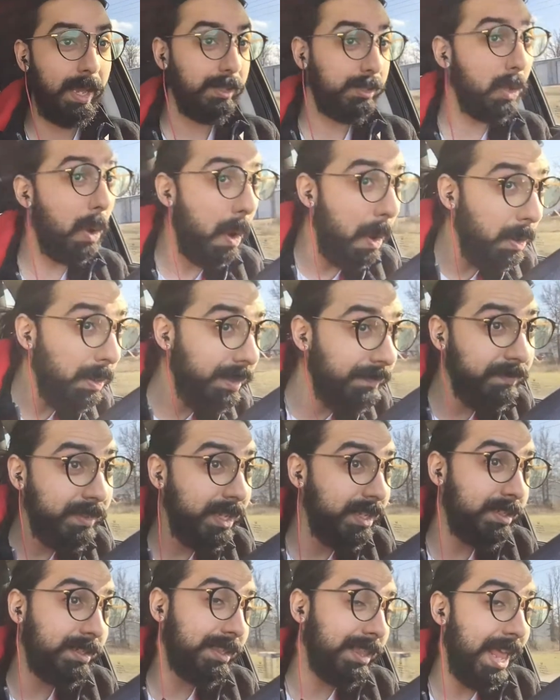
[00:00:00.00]
So all of
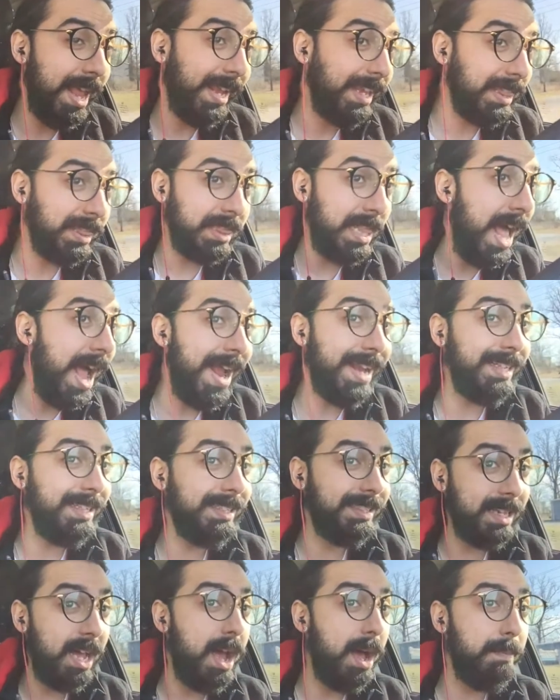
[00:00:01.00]
this, like,
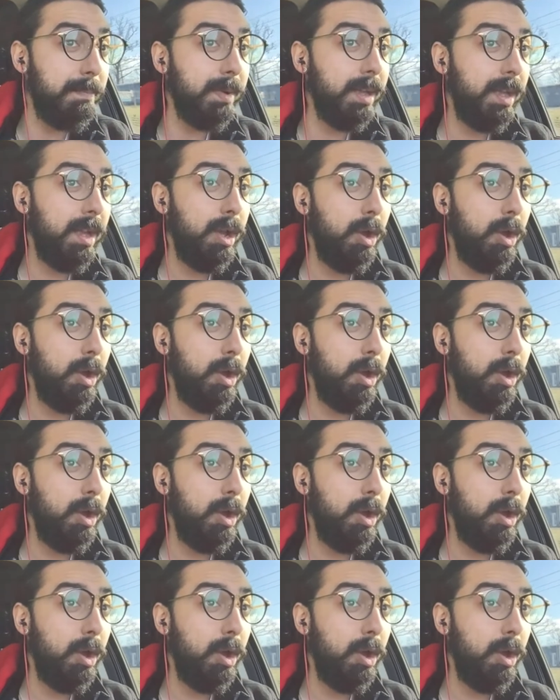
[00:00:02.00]
lines up